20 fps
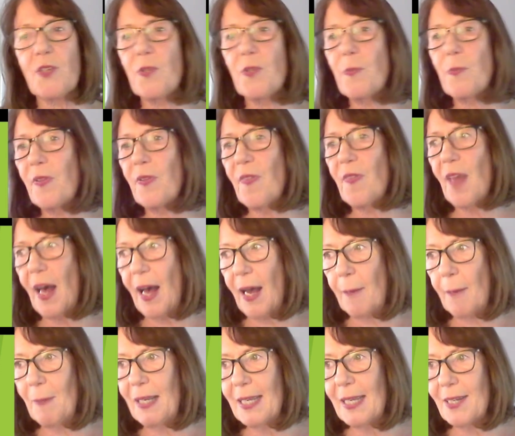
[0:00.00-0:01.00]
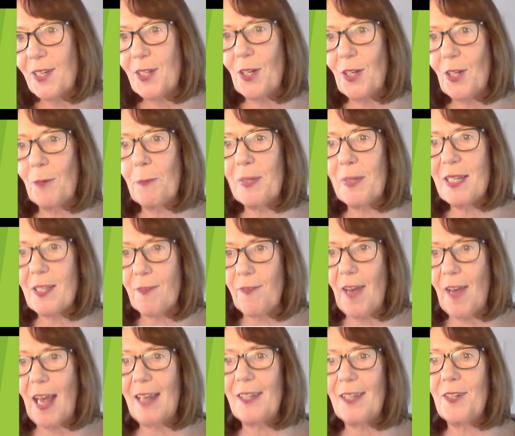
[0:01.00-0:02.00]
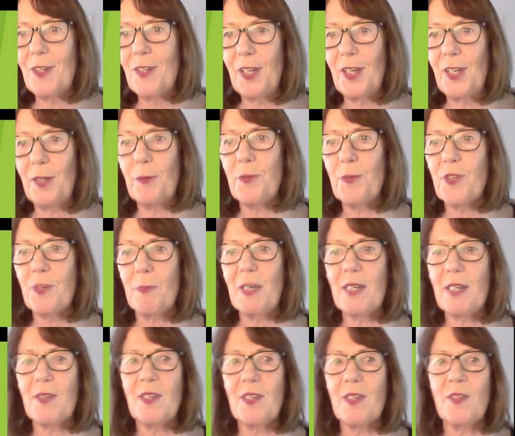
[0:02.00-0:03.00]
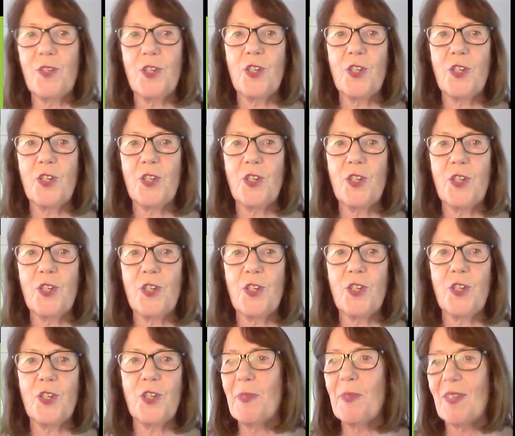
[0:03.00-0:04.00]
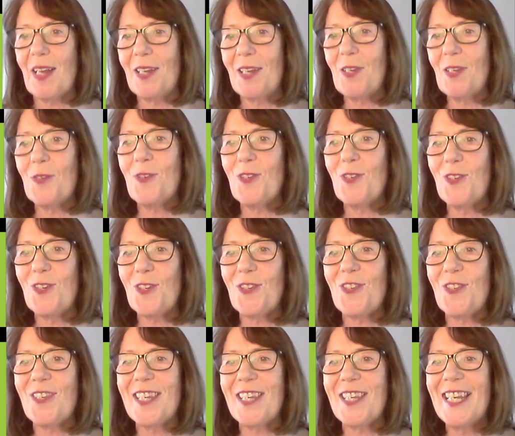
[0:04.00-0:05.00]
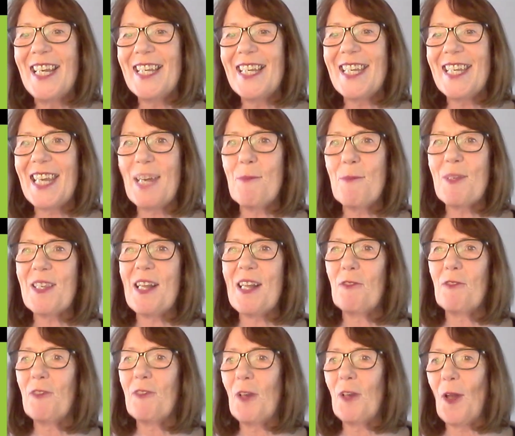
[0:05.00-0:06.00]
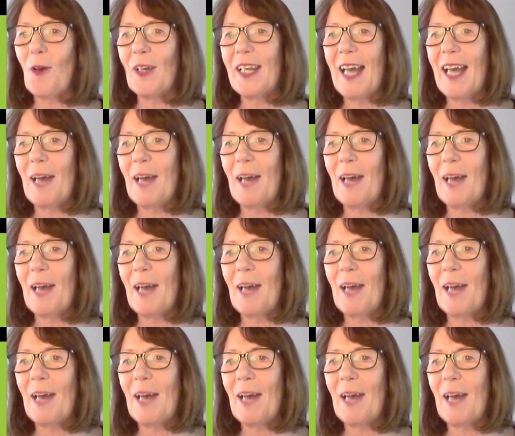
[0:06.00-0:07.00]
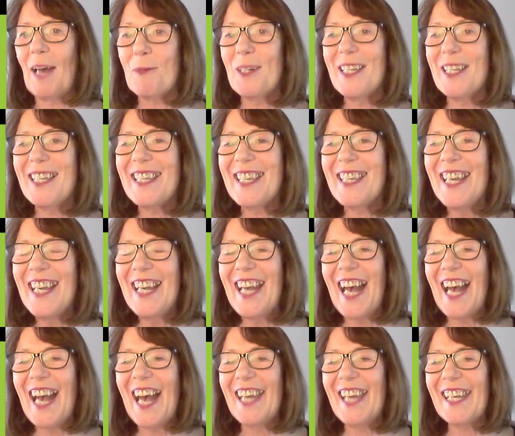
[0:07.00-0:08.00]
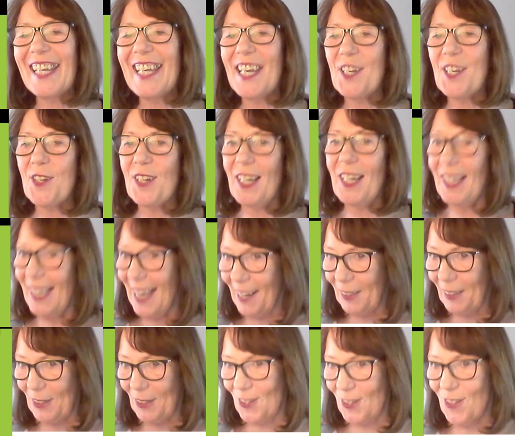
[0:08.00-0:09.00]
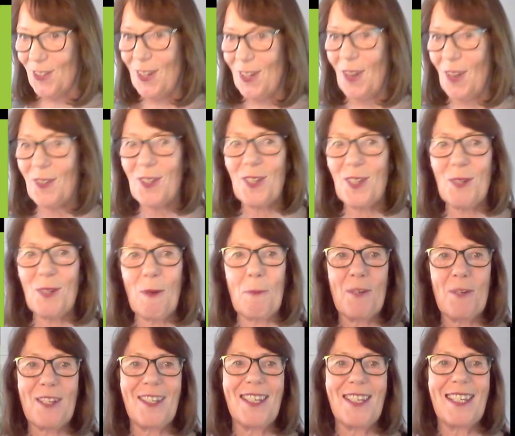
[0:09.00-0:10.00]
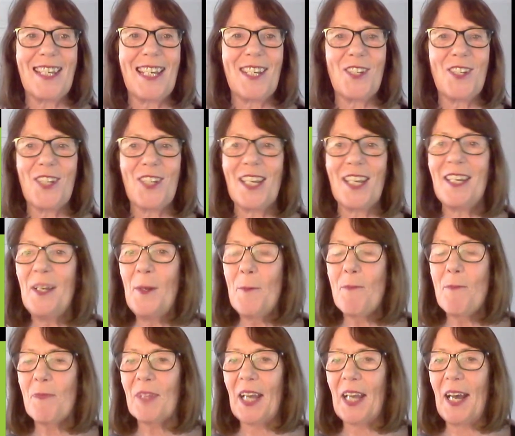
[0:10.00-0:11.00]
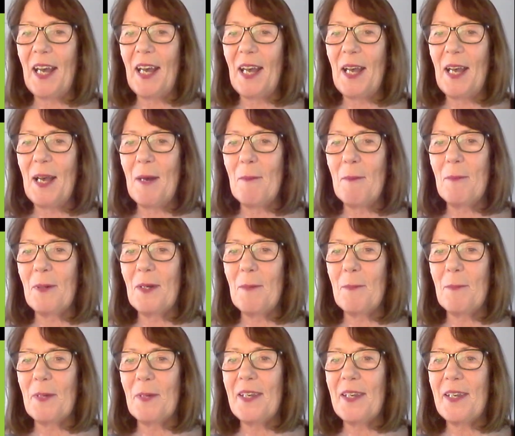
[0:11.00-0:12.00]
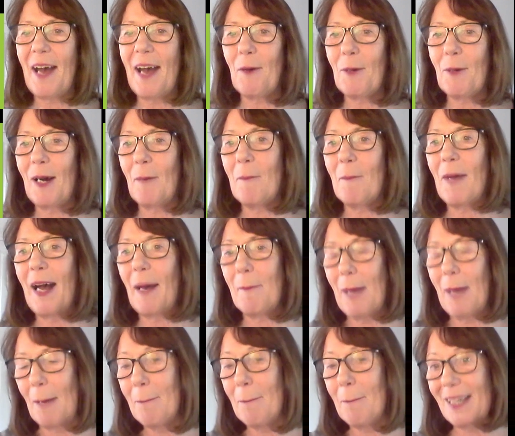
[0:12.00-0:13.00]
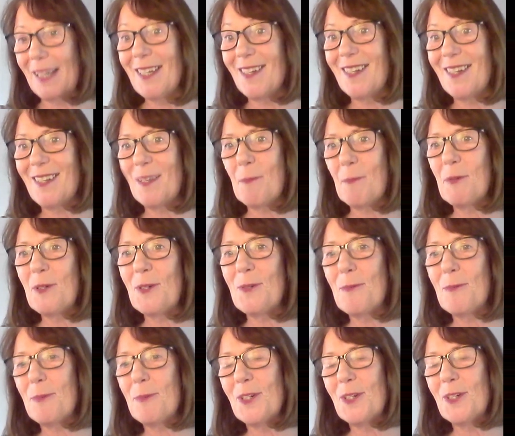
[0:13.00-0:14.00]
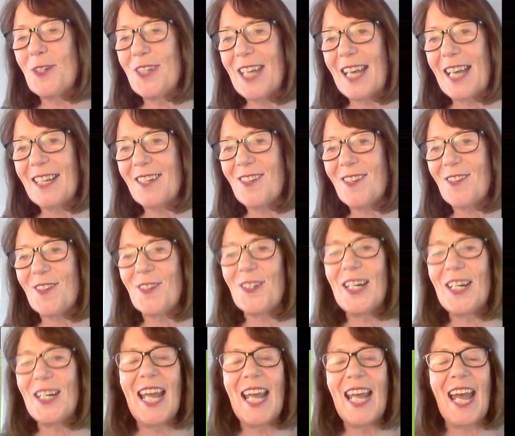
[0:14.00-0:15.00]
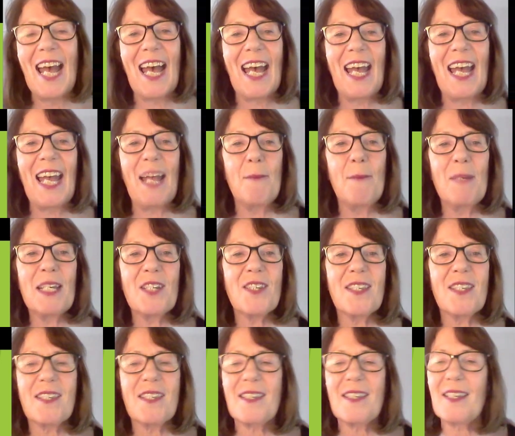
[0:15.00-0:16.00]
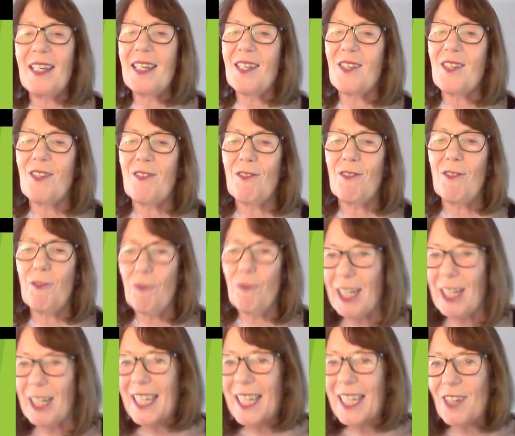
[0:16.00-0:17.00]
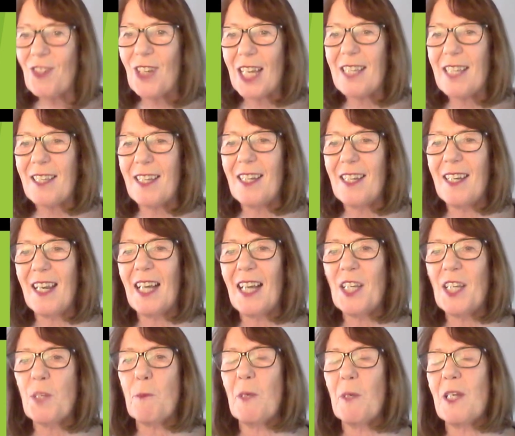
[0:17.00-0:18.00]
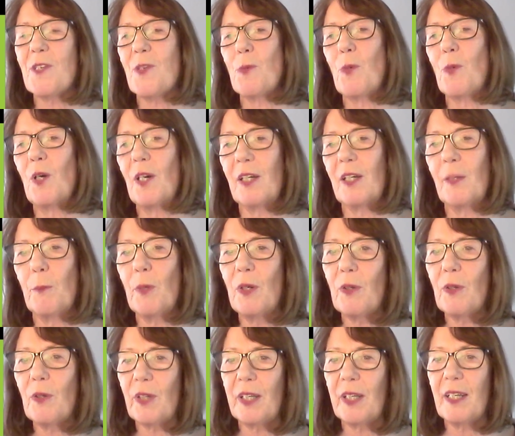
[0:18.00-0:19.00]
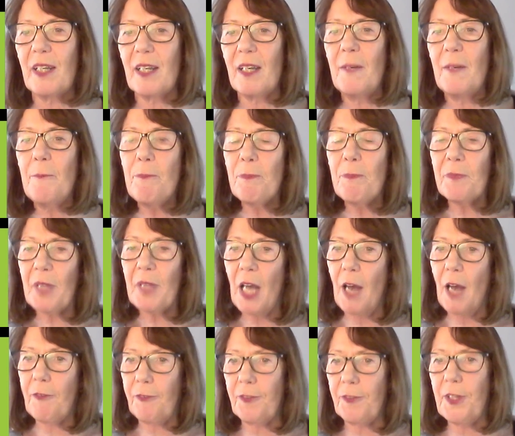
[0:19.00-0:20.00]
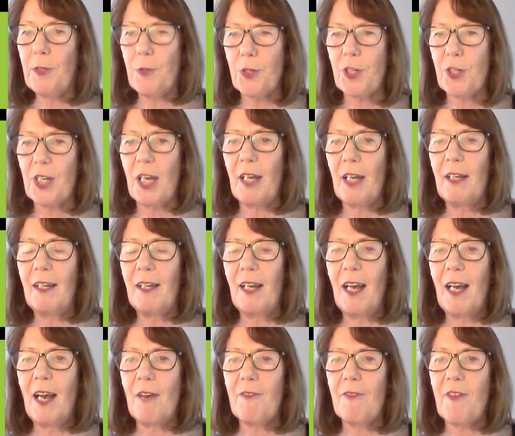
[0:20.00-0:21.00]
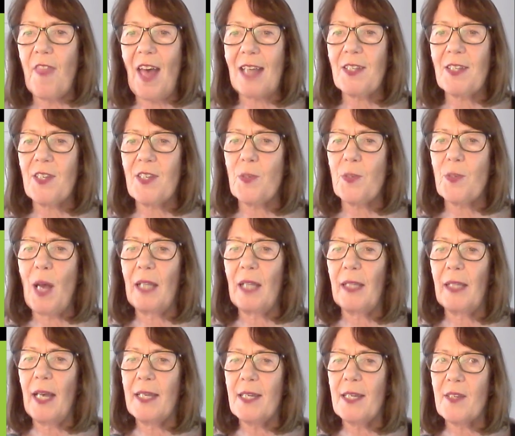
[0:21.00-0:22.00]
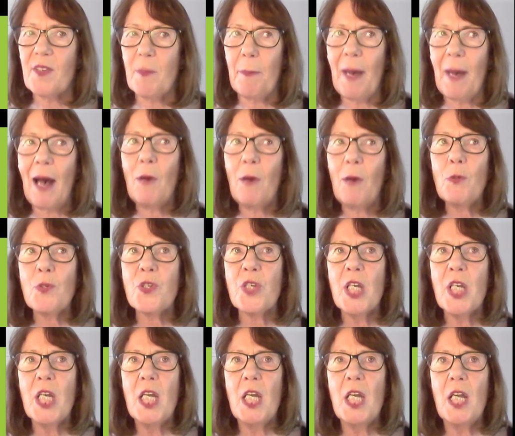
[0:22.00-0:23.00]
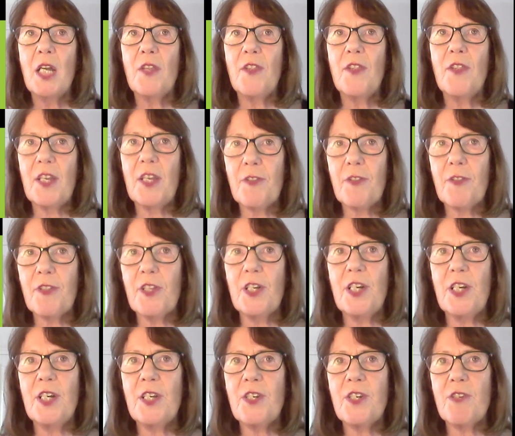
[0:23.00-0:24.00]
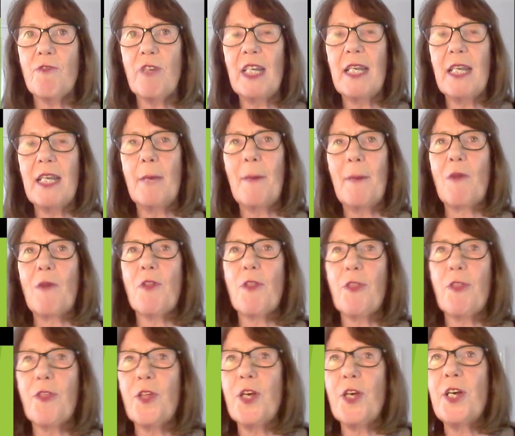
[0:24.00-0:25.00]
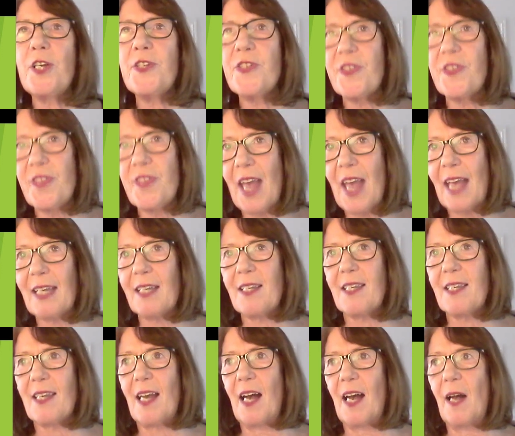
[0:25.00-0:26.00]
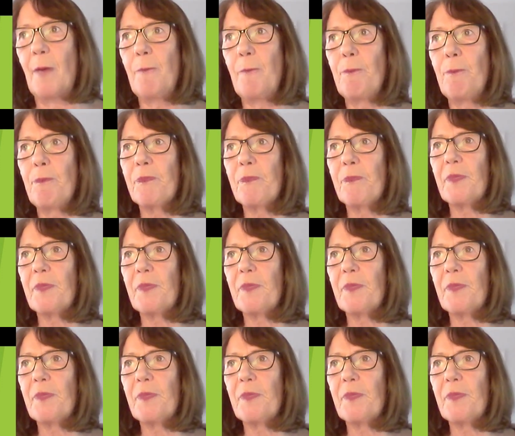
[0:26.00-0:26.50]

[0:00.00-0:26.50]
something that I'm leading on, but it's fairly new to me since just before Christmas. I used to just take myself along and I was a participant, and occasionally I got a slot to do a presentation. But now I'm managing the project, so it's really interesting, nice piece of work, and we're looking at a future for that as well. And it's about the third sector,